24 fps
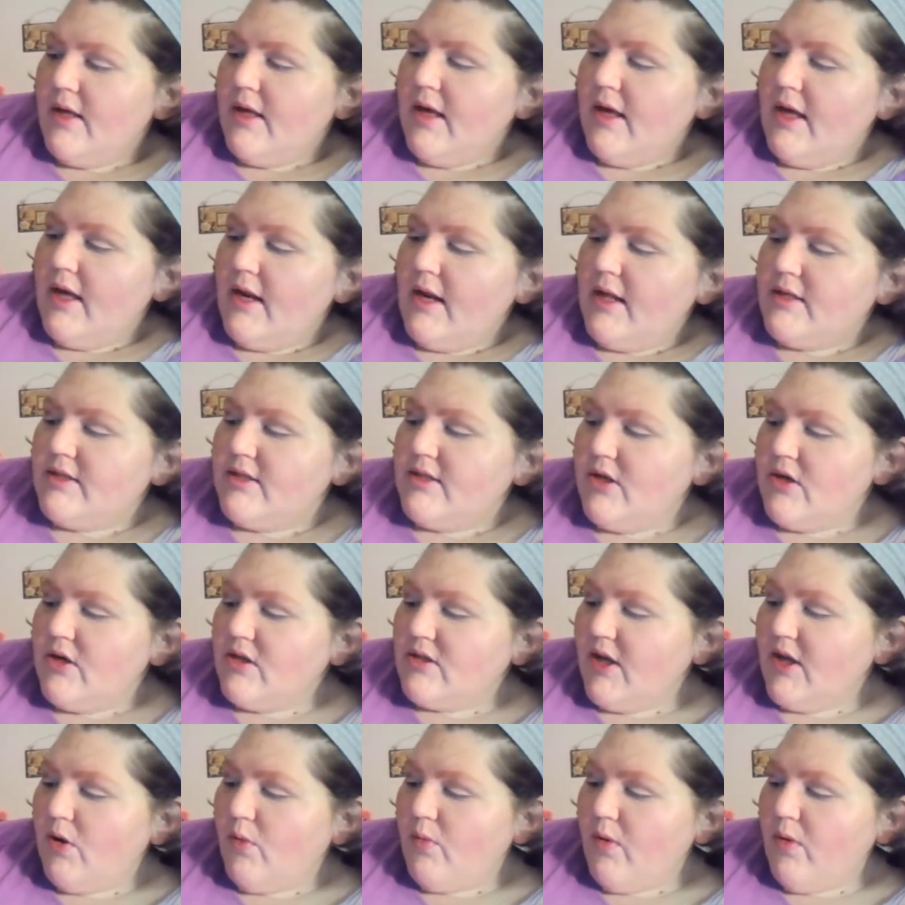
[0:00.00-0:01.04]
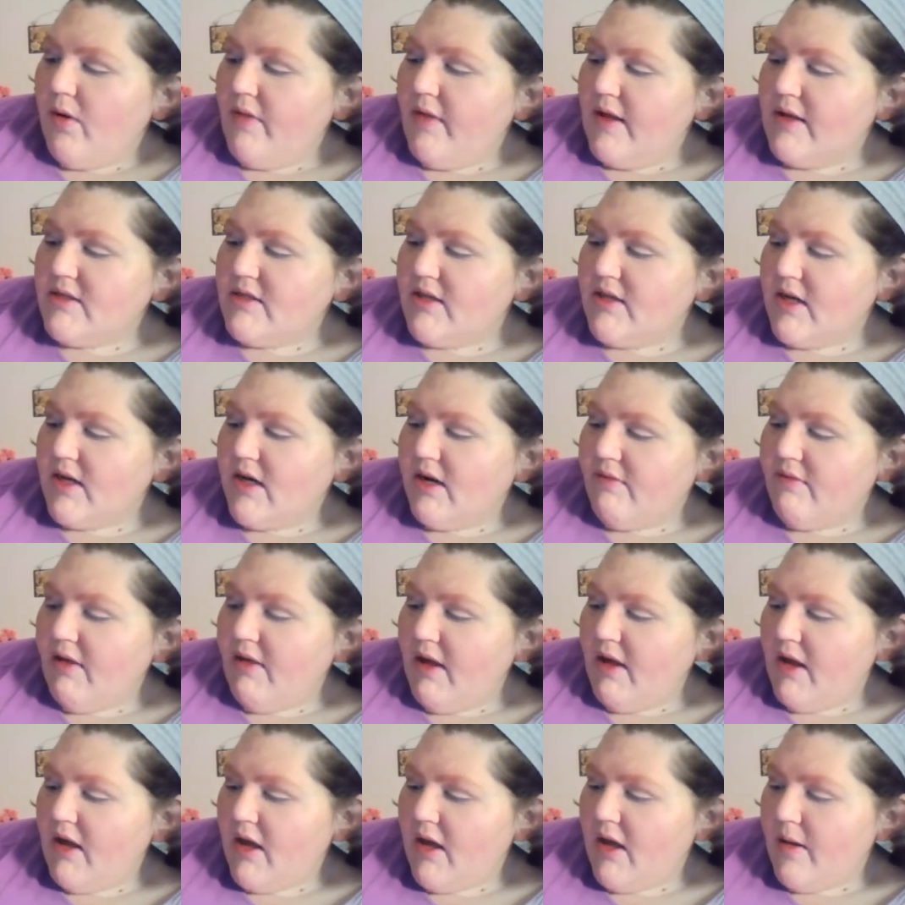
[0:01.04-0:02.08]
And there's like one that's kind of
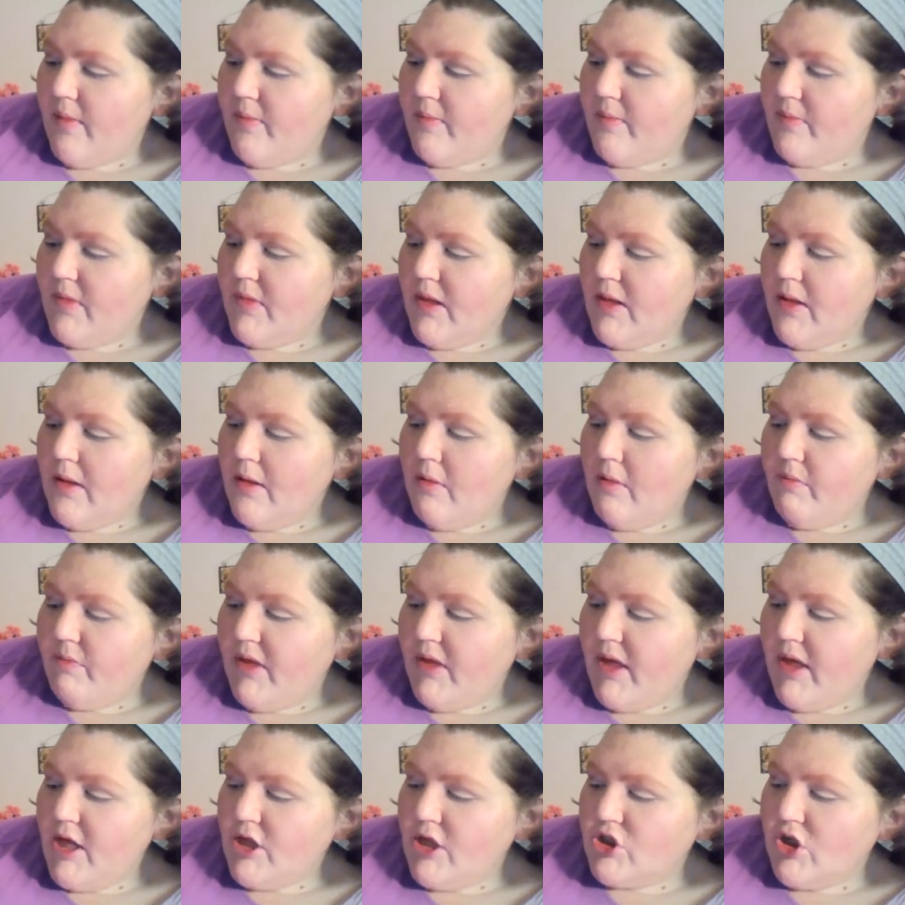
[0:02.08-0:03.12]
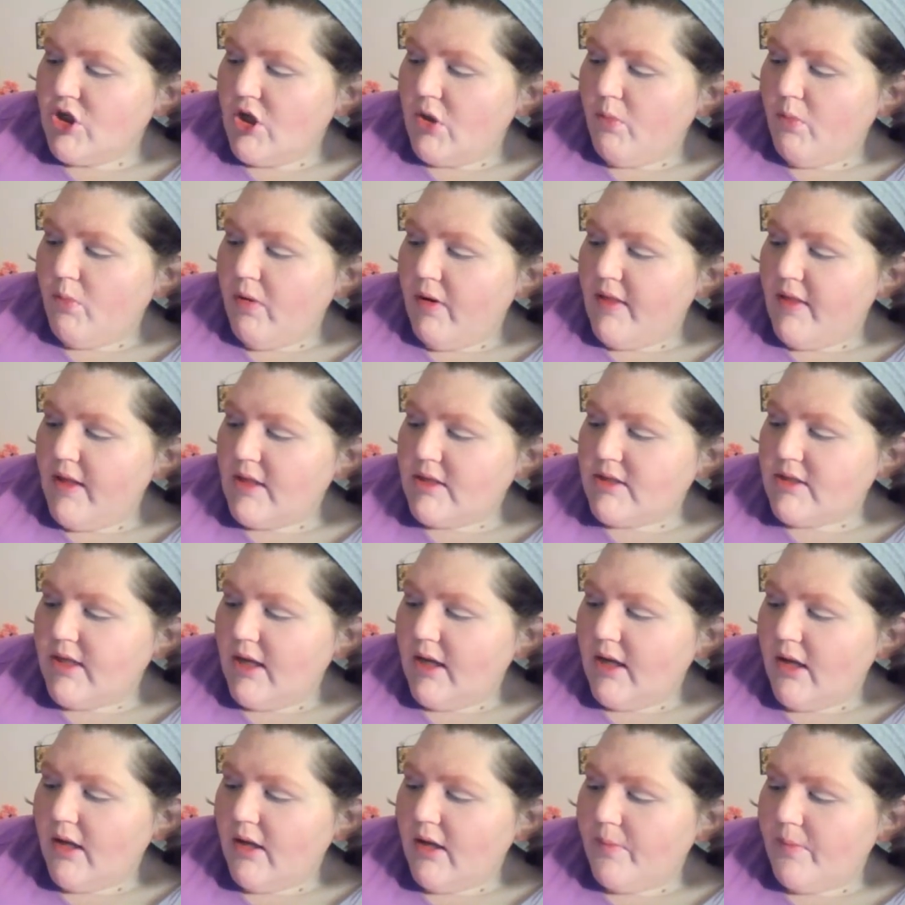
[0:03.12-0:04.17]
like peach and one that's
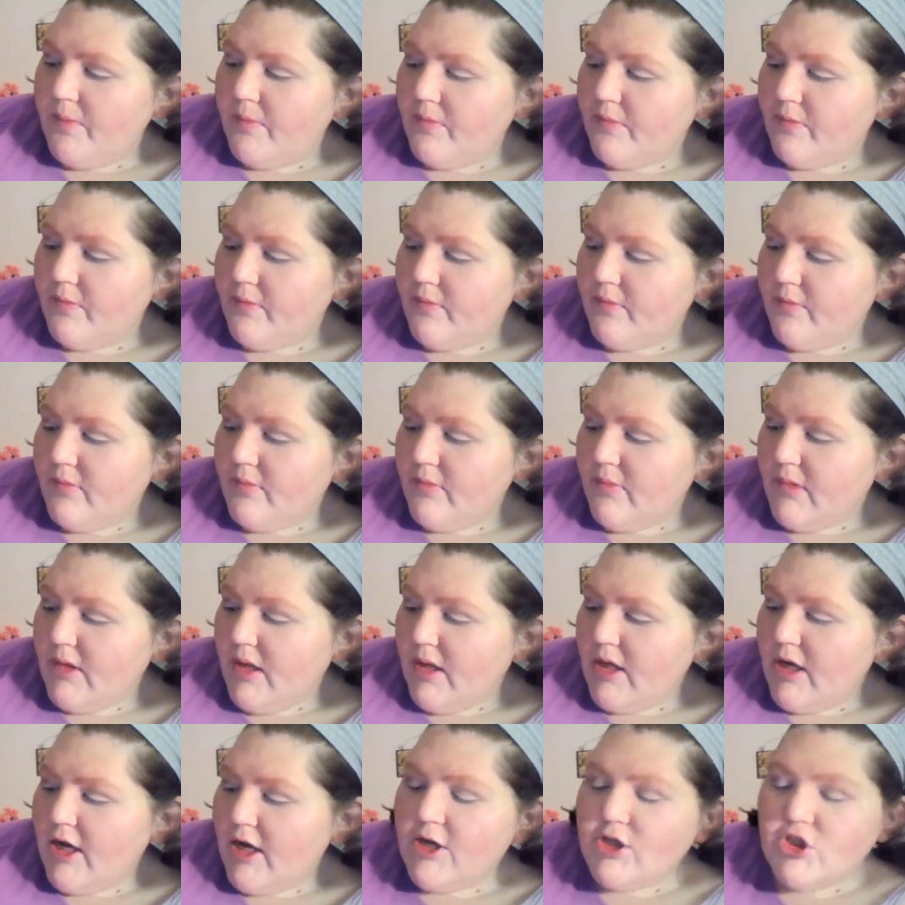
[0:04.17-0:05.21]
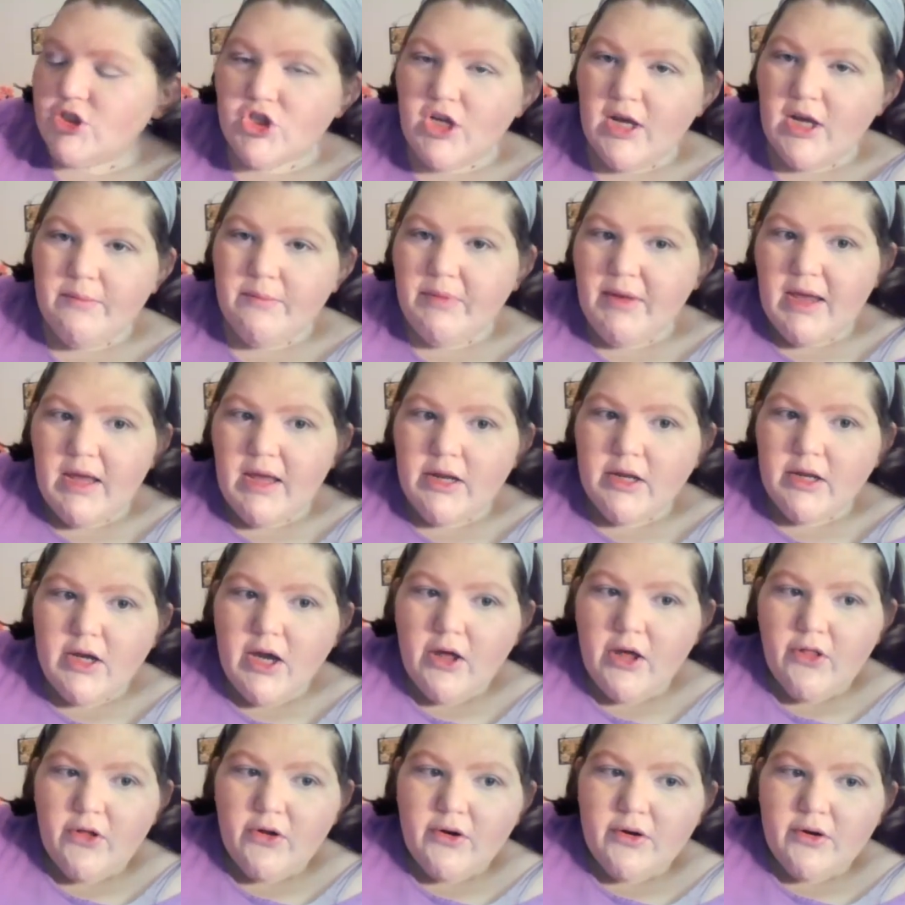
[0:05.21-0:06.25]
like a champagne
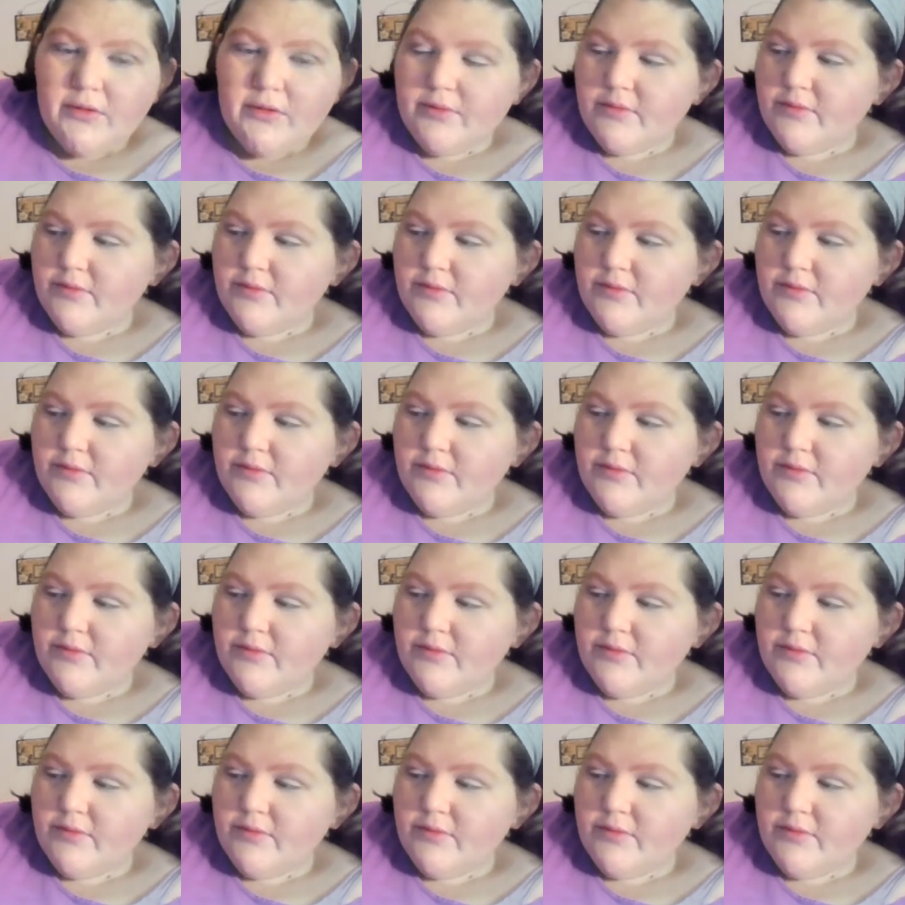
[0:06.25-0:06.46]
color.